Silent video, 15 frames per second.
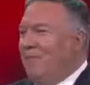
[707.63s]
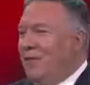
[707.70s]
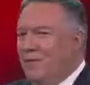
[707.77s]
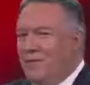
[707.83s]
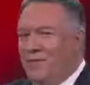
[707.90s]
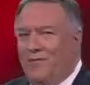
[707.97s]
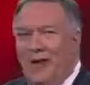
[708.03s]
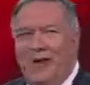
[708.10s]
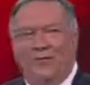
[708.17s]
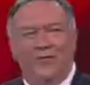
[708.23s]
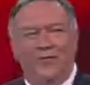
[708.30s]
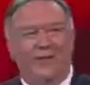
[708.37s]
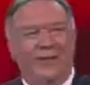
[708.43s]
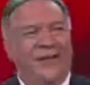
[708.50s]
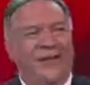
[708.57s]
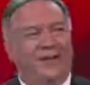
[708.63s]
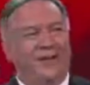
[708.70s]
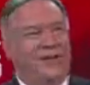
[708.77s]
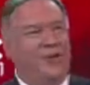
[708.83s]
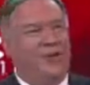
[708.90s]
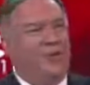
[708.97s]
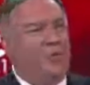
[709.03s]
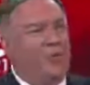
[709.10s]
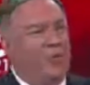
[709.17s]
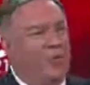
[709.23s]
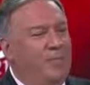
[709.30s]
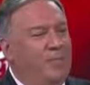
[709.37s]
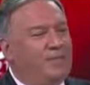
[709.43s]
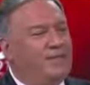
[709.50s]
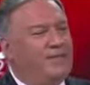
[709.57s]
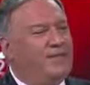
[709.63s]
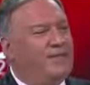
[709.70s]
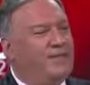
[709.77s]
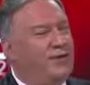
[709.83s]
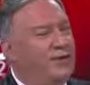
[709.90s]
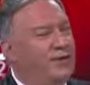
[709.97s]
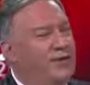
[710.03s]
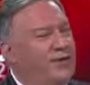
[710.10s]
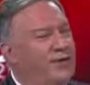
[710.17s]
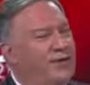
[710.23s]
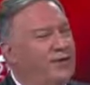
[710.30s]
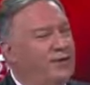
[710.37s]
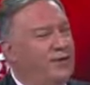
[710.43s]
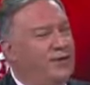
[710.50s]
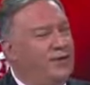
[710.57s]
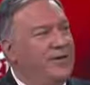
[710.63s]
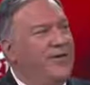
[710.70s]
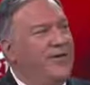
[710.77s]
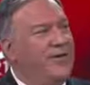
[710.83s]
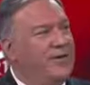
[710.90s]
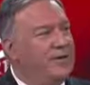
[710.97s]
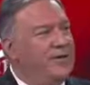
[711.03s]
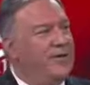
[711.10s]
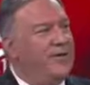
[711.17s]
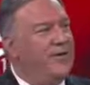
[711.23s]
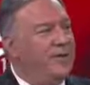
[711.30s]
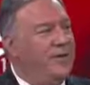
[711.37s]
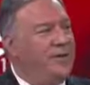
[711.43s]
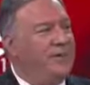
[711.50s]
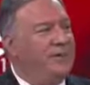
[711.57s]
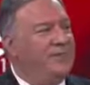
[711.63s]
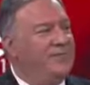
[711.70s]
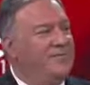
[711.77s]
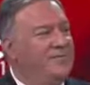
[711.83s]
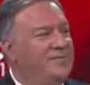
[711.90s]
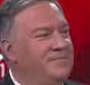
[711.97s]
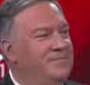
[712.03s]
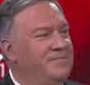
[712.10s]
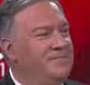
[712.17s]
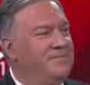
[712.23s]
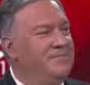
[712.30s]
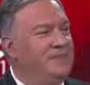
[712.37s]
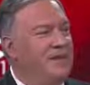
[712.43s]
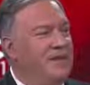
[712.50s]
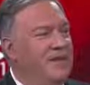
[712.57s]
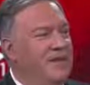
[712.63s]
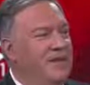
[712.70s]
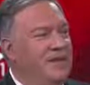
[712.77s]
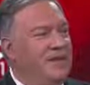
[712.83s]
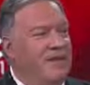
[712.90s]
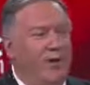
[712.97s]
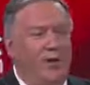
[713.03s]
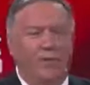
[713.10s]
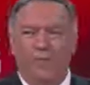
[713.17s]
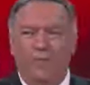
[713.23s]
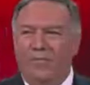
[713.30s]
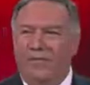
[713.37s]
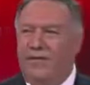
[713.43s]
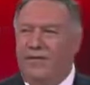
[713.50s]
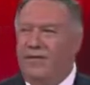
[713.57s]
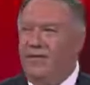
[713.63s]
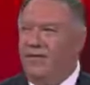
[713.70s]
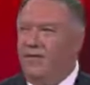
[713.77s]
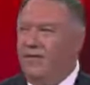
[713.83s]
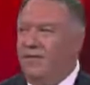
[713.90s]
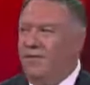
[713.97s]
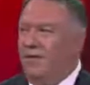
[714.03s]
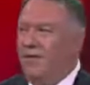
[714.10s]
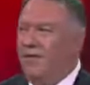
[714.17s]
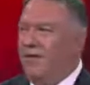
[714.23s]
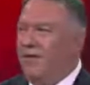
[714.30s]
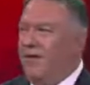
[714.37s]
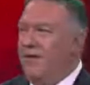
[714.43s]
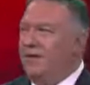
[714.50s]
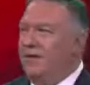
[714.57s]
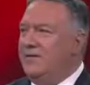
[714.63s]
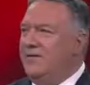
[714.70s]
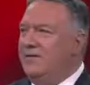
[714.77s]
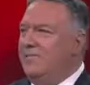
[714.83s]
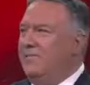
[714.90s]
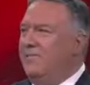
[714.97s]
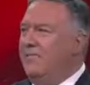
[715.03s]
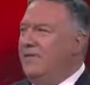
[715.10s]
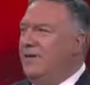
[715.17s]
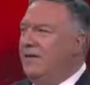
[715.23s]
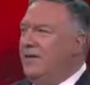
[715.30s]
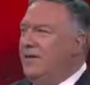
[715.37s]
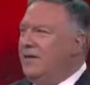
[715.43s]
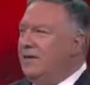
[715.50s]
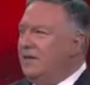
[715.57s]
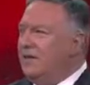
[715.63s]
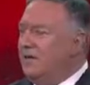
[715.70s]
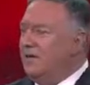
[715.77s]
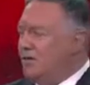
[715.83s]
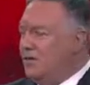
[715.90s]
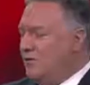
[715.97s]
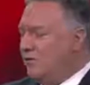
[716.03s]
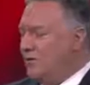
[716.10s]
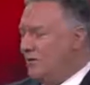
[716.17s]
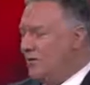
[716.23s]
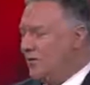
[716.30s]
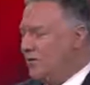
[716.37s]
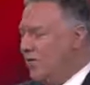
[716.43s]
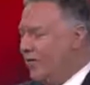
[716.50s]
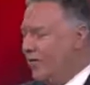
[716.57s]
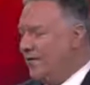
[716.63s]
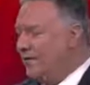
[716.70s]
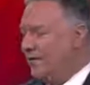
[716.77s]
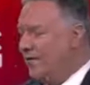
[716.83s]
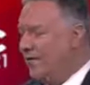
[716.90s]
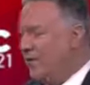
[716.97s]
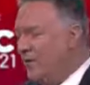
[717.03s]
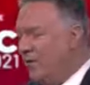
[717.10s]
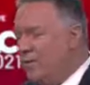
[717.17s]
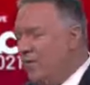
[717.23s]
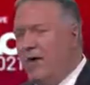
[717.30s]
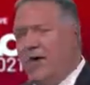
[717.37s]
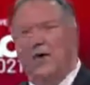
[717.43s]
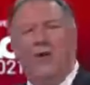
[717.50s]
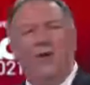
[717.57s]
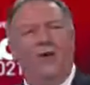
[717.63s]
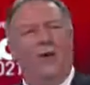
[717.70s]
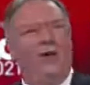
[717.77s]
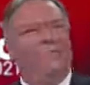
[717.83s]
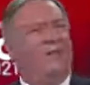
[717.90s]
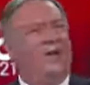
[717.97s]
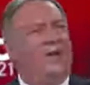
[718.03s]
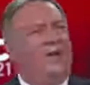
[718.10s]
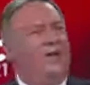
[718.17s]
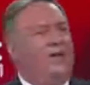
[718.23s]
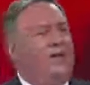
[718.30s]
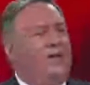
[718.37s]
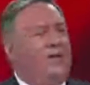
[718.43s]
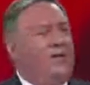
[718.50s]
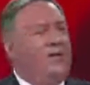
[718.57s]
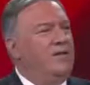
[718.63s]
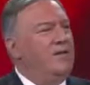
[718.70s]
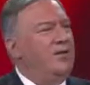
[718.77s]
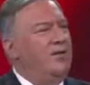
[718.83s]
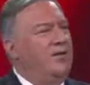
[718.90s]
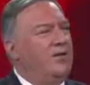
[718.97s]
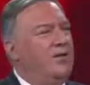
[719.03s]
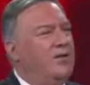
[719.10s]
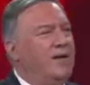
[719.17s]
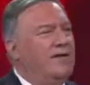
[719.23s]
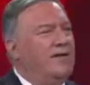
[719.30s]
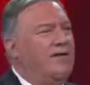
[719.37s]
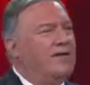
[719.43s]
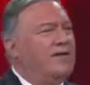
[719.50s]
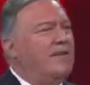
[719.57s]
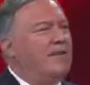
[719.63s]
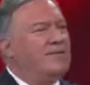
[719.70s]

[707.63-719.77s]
We threatened fire and fury not to go to war, but to deter it, and deter it we did. You know, since those two summits, one in Singapore, one in Hanoi, the North Koreans haven't